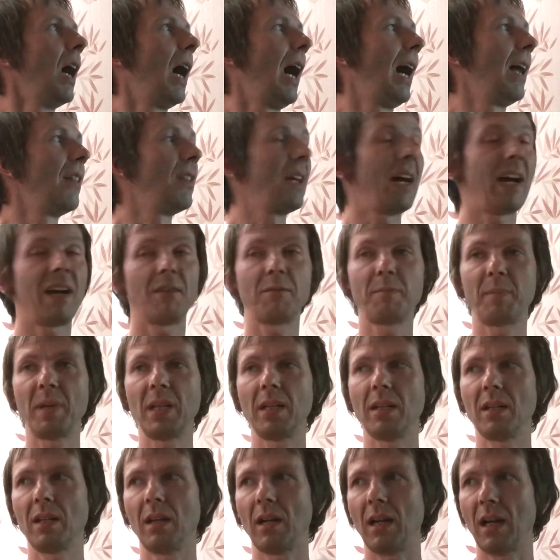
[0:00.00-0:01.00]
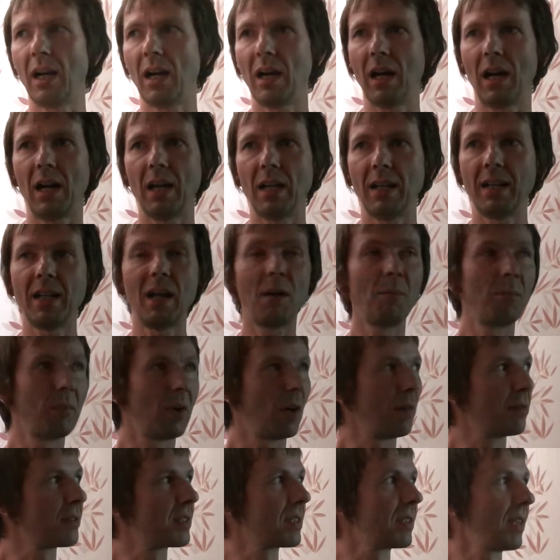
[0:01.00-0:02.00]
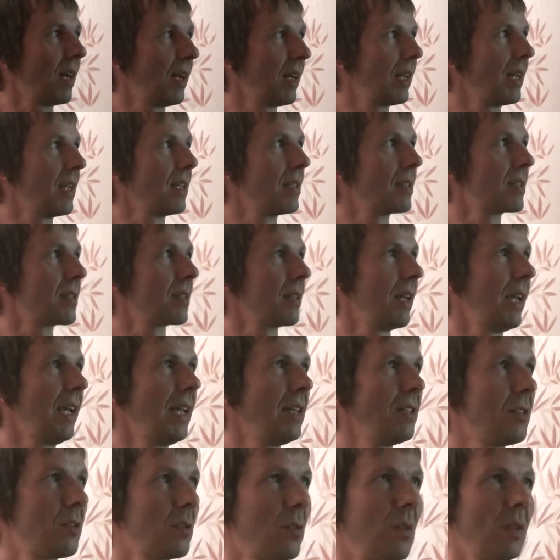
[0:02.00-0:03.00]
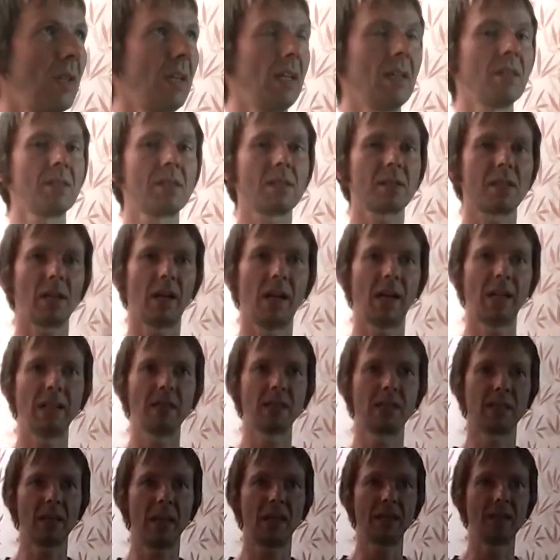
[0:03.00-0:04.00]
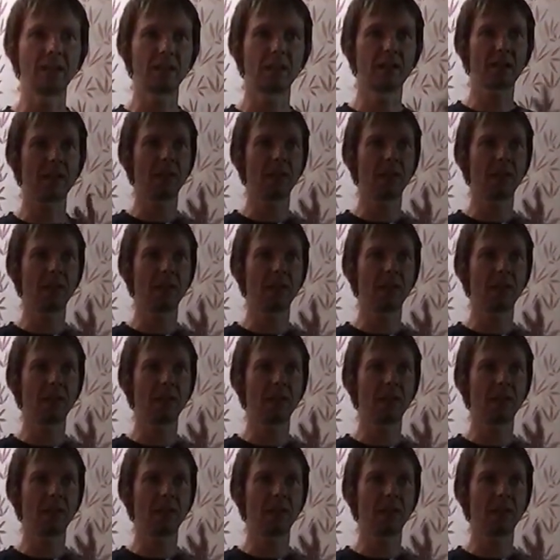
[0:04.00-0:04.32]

And there have been a number of studies into this, and